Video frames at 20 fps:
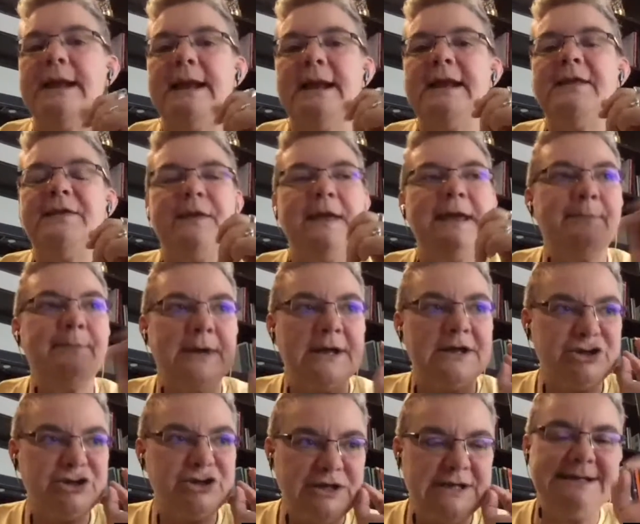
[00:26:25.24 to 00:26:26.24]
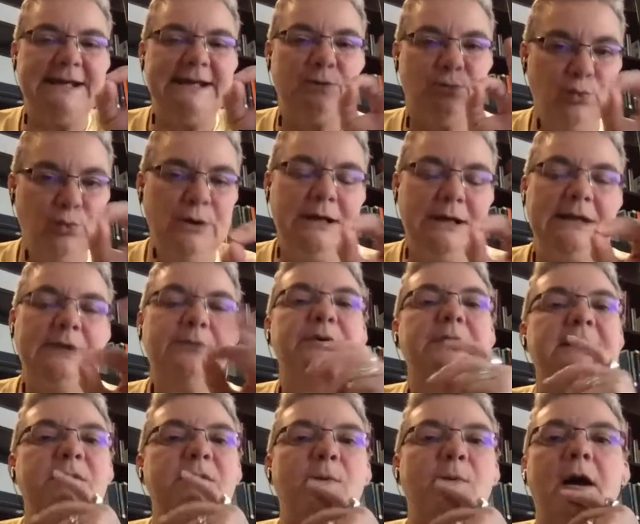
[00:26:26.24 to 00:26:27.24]
in anything, but she did really,
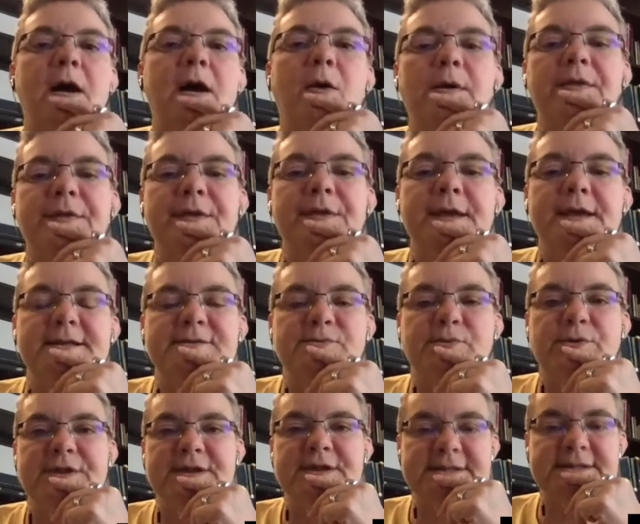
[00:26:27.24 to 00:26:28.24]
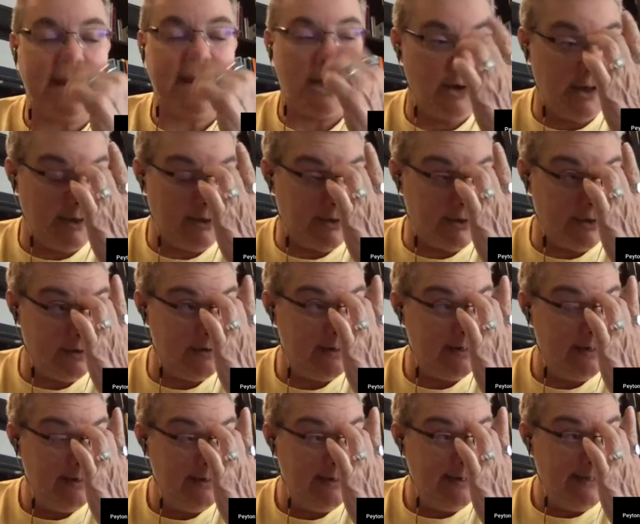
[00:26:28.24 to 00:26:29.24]
really well with this character.
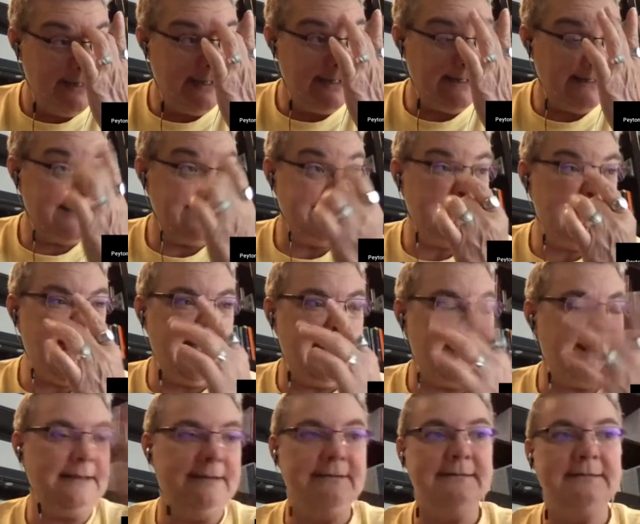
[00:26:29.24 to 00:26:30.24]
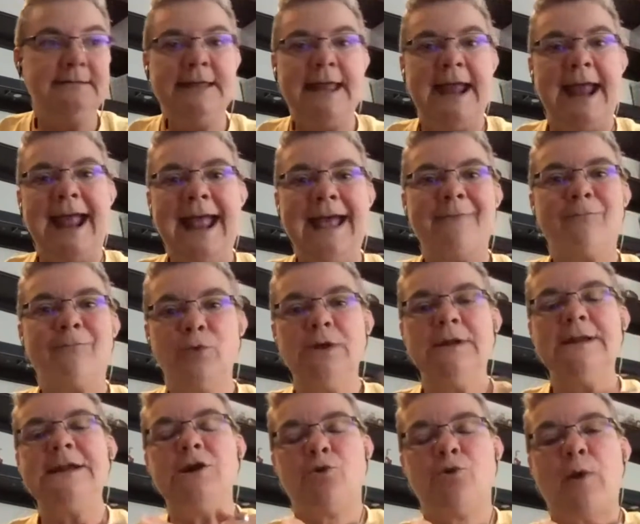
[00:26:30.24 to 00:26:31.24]
And they have
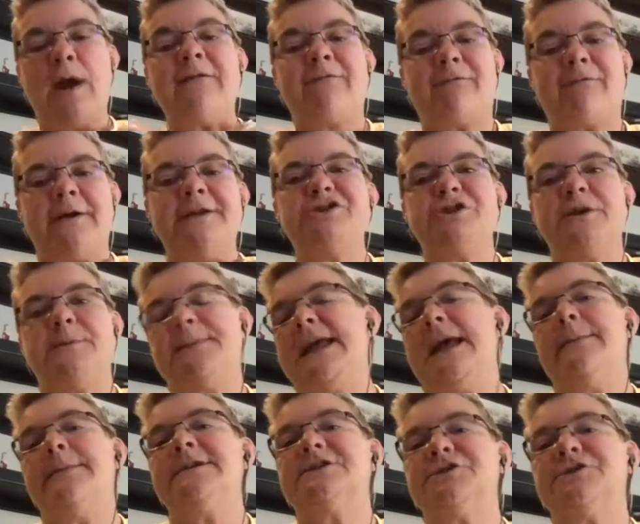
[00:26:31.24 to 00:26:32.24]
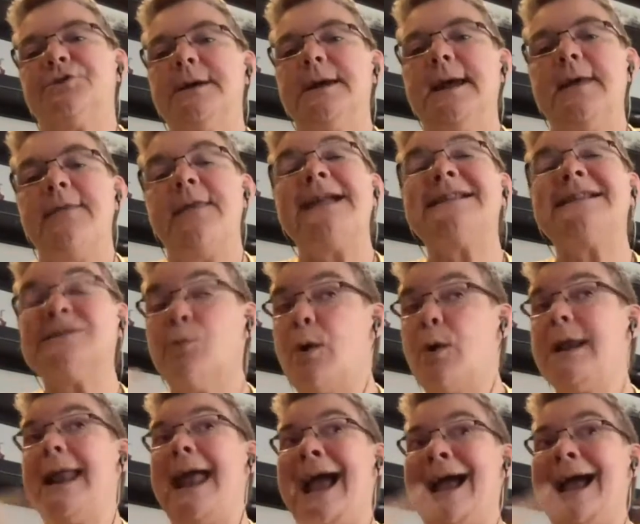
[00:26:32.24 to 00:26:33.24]
really great friendship chemistry, and that's
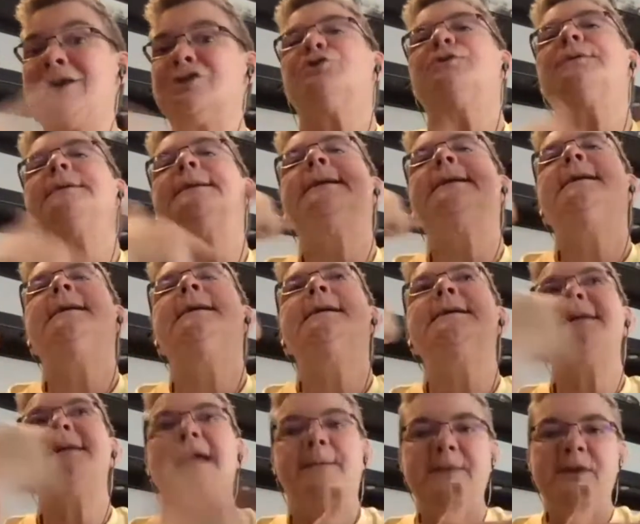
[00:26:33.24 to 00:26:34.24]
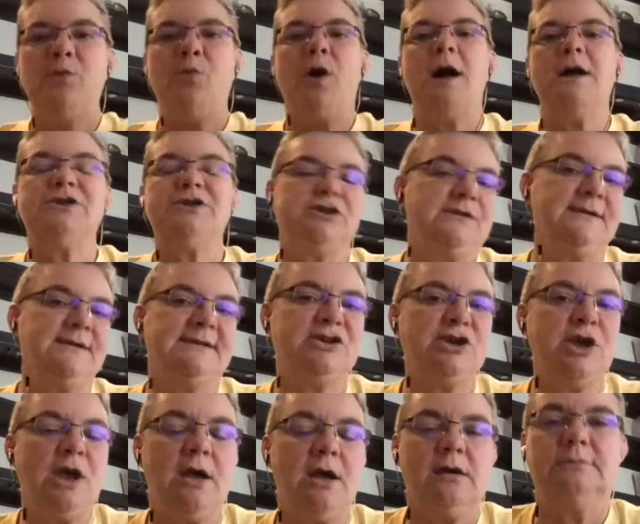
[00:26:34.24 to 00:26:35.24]
what actually kept me watching the
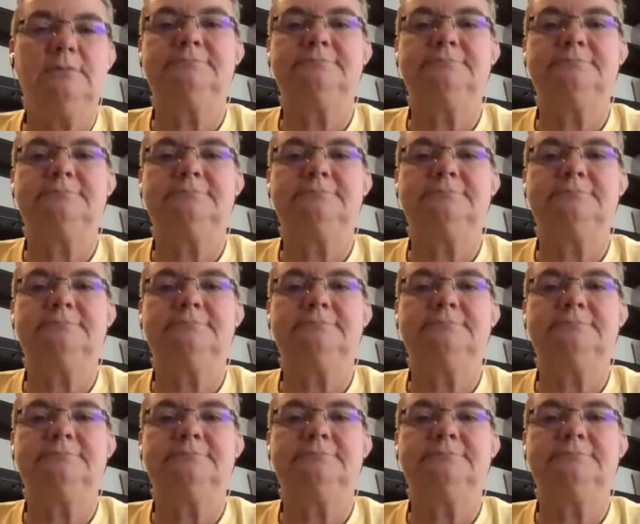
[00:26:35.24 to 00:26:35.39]
show.